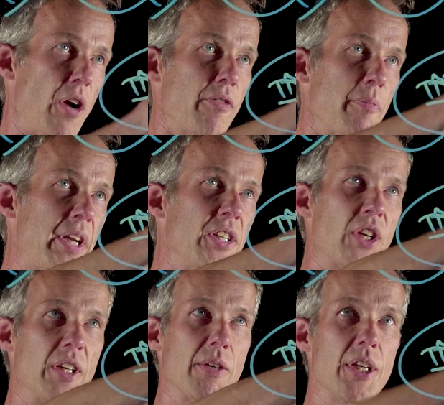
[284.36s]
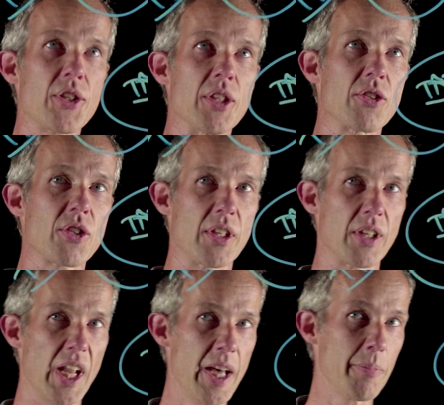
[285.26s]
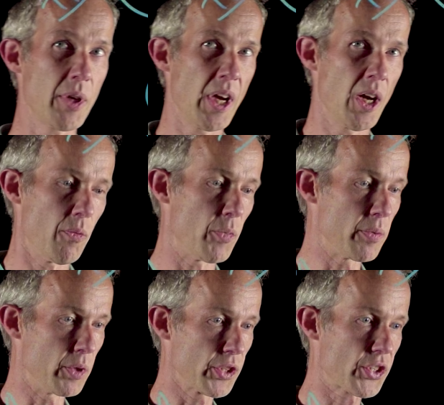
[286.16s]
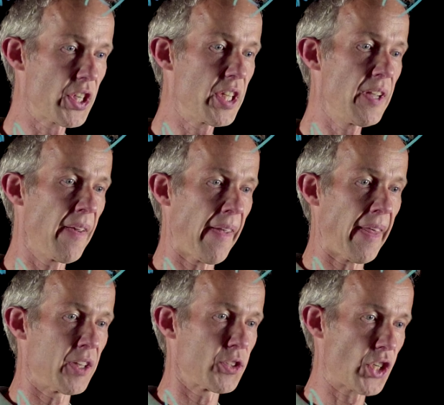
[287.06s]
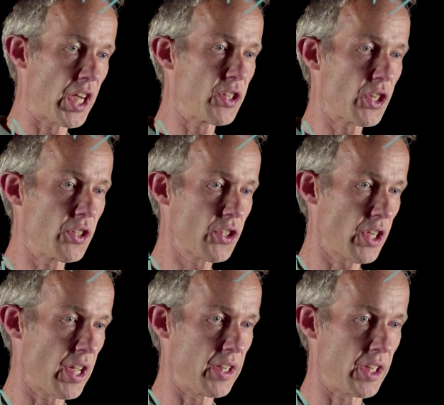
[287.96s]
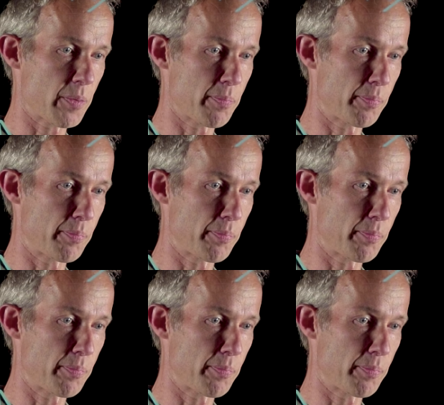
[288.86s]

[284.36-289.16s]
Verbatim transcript: over many generations in the lab, we will see changes in this